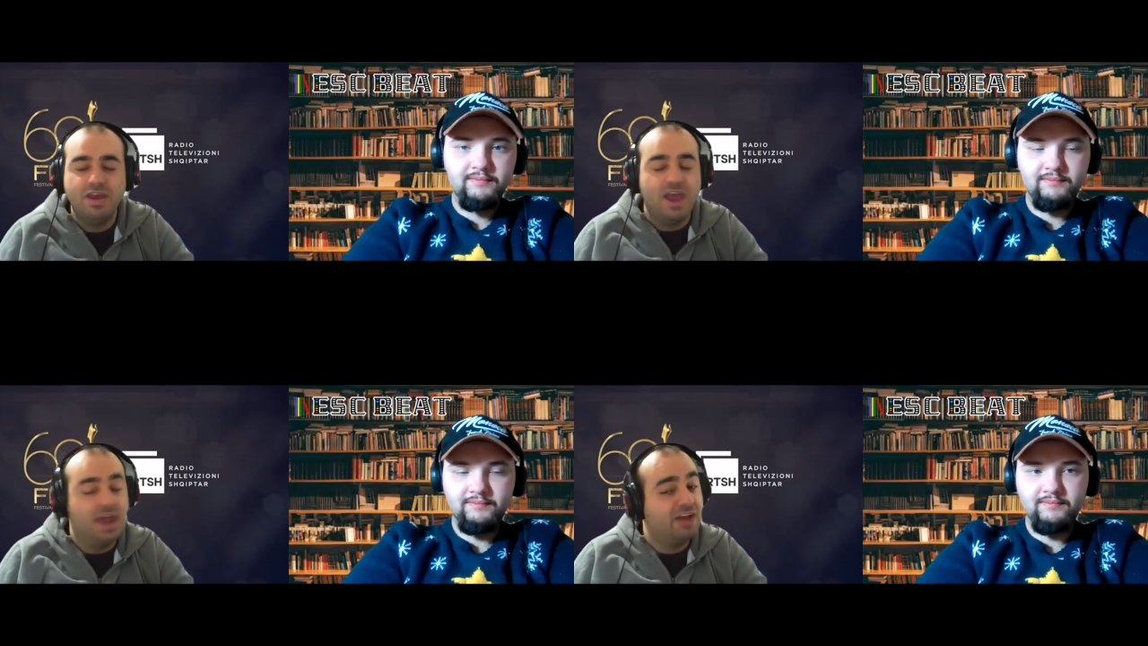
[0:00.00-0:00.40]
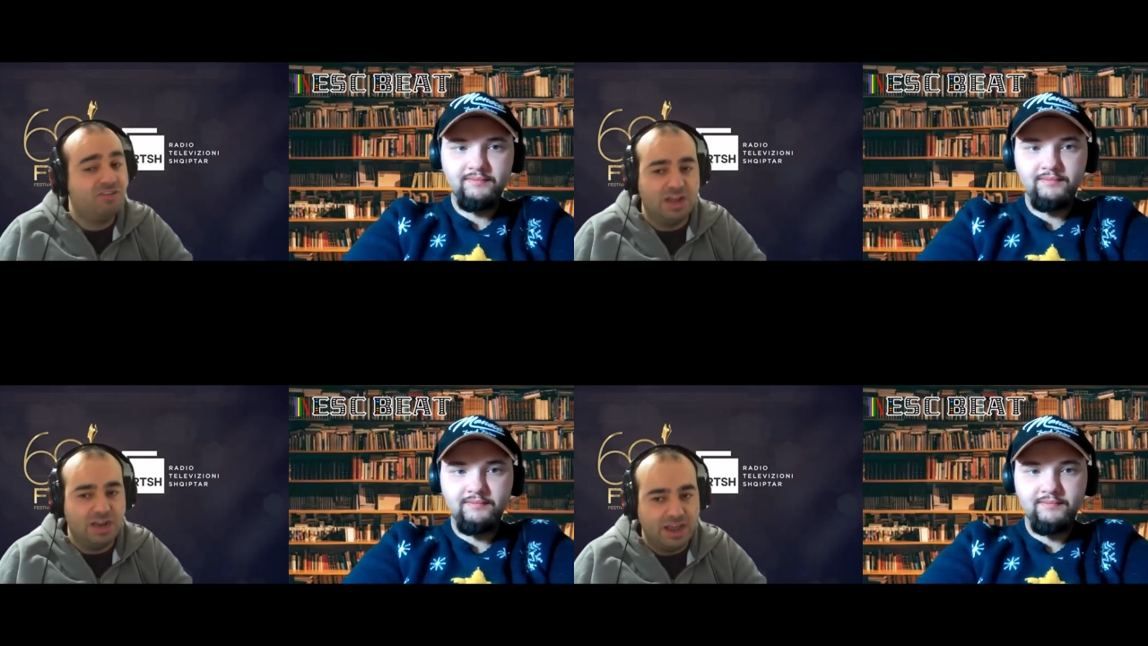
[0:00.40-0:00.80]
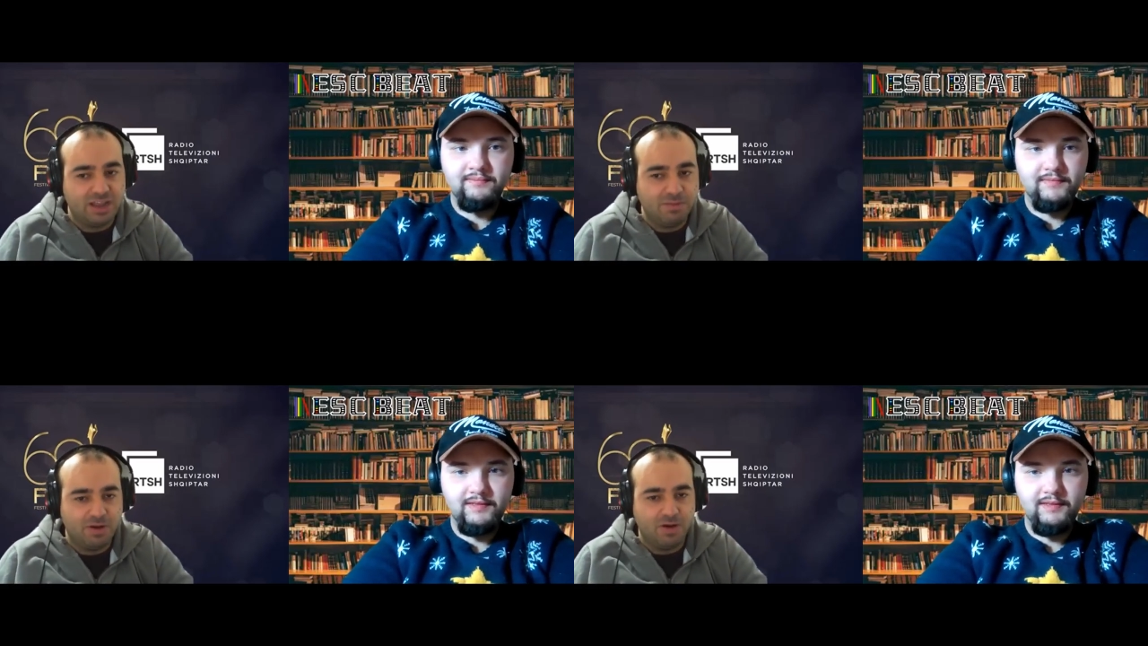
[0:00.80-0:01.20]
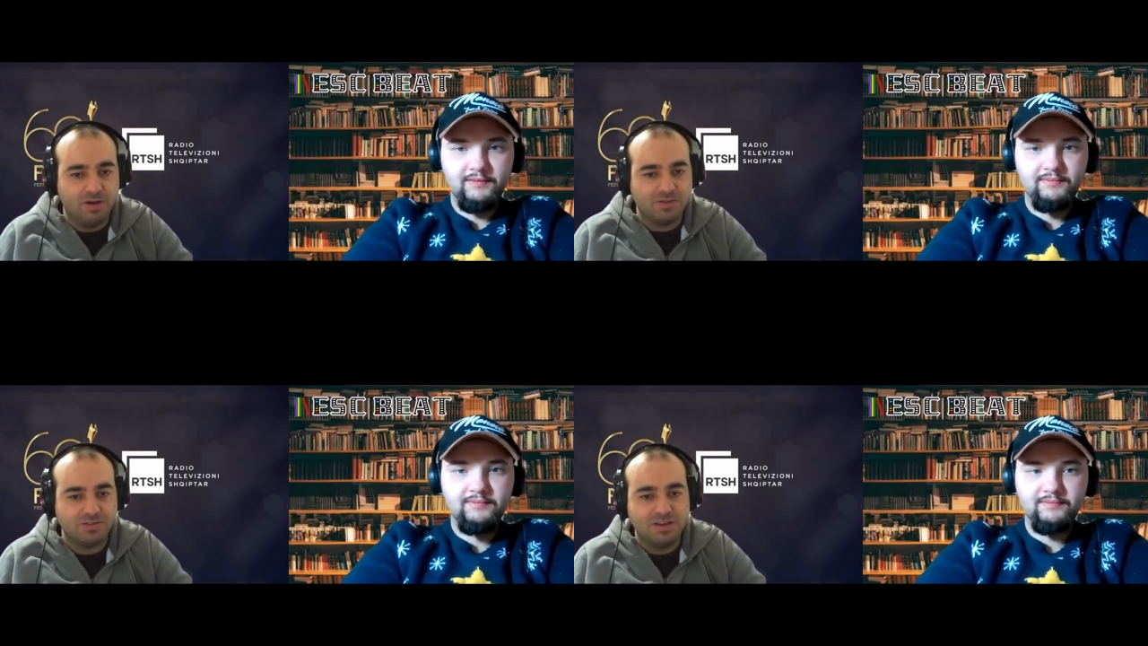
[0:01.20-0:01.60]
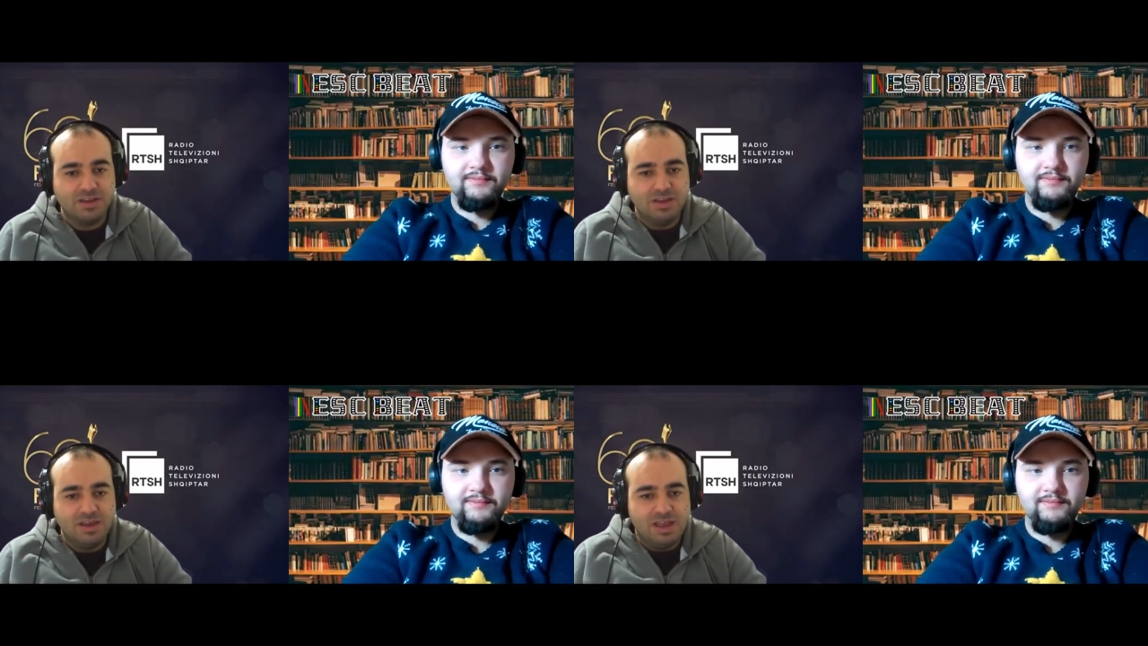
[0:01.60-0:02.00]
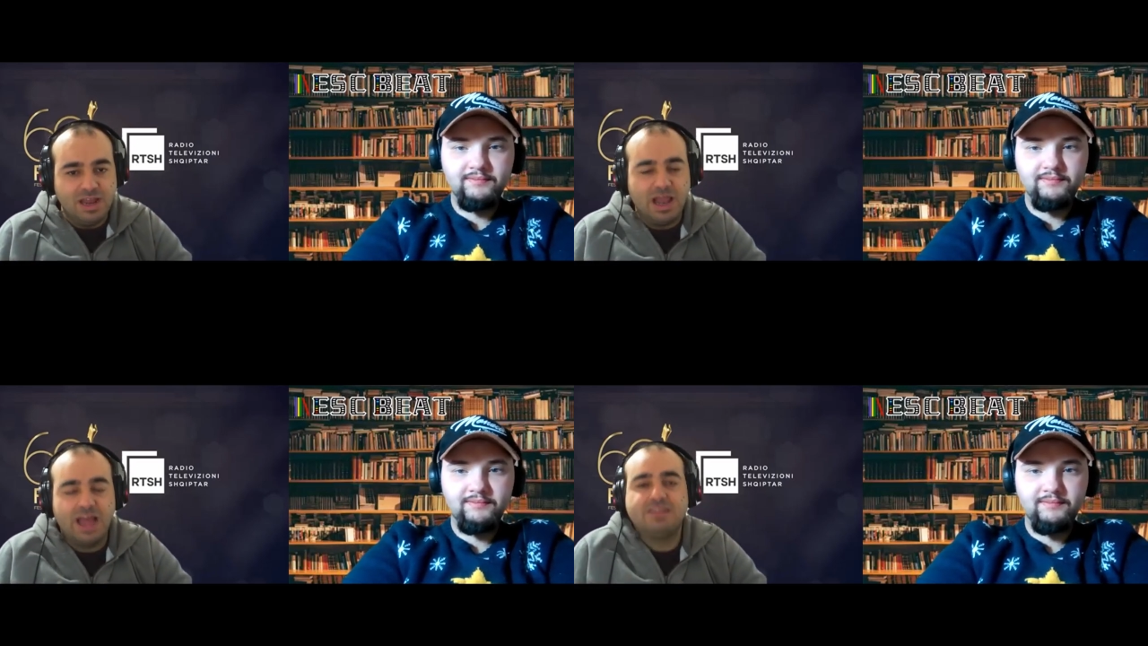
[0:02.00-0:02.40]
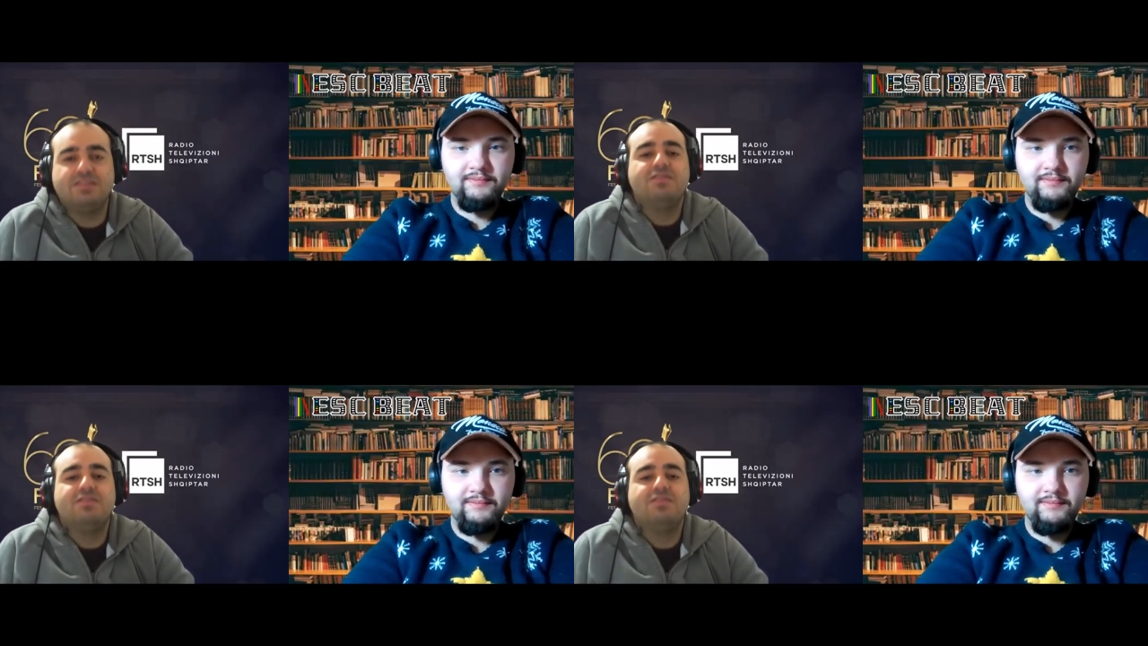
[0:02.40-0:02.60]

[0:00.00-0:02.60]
Speaker 1: And actually, I like it because he liked